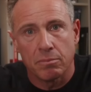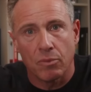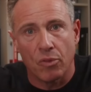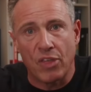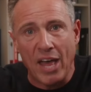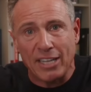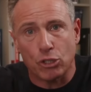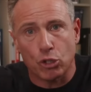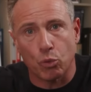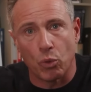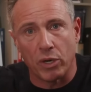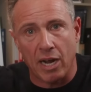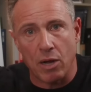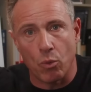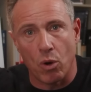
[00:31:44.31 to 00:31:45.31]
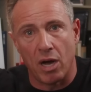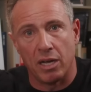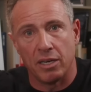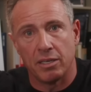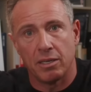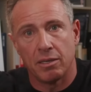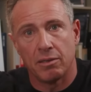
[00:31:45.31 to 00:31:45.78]
That's what I want.
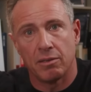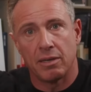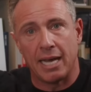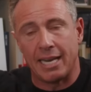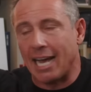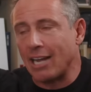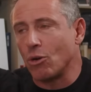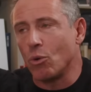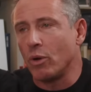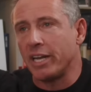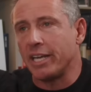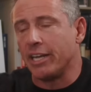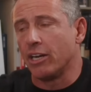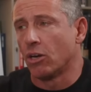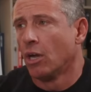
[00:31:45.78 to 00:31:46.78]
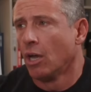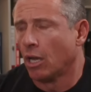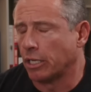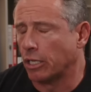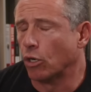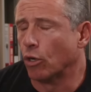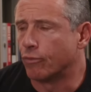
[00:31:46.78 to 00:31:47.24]
And I don't want to hear,
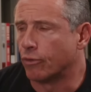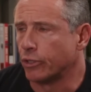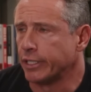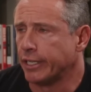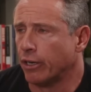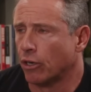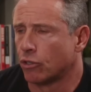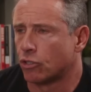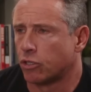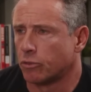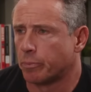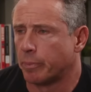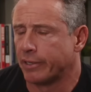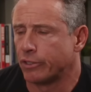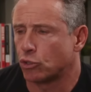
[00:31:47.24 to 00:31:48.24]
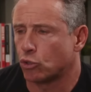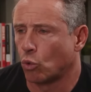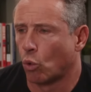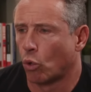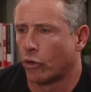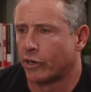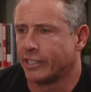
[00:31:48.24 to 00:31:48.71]
you know, for years there's been
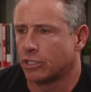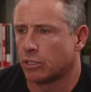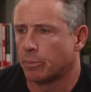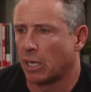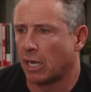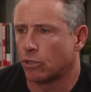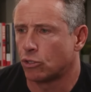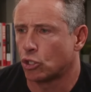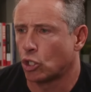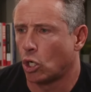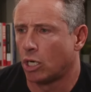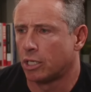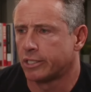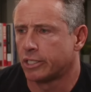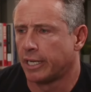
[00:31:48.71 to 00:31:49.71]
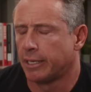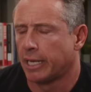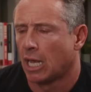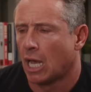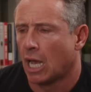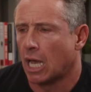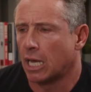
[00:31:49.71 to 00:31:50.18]
stories about Sean Diddy,
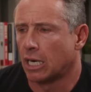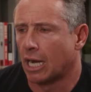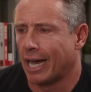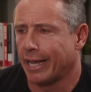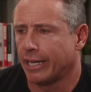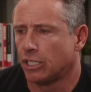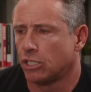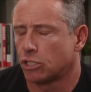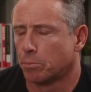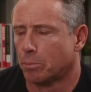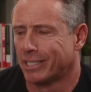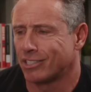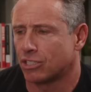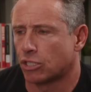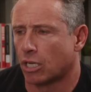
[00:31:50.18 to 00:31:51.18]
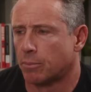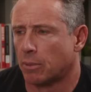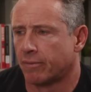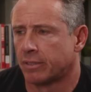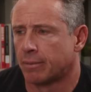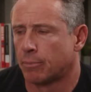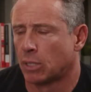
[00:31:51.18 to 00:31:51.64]
and I had dismissed some of
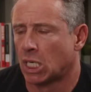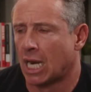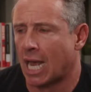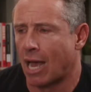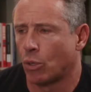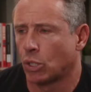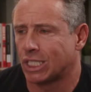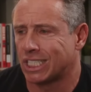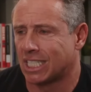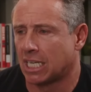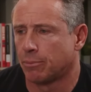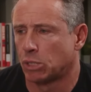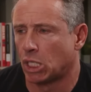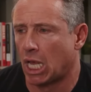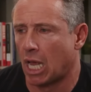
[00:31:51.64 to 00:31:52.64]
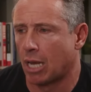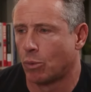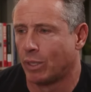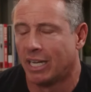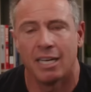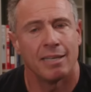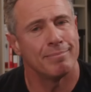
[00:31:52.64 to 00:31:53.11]
them, but now it seems like we...
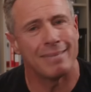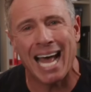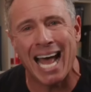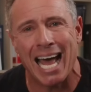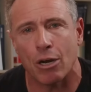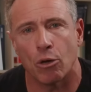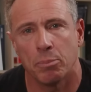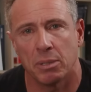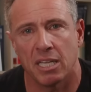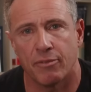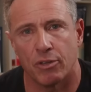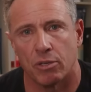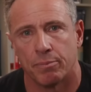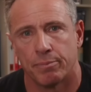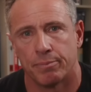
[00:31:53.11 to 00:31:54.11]
Nah, I don't believe you.